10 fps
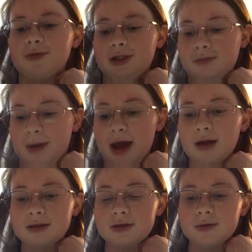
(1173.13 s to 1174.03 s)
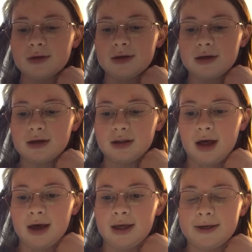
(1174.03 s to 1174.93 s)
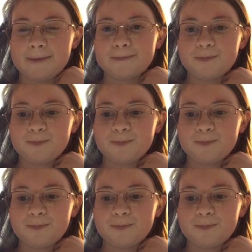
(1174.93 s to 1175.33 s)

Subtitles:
of respect. Like,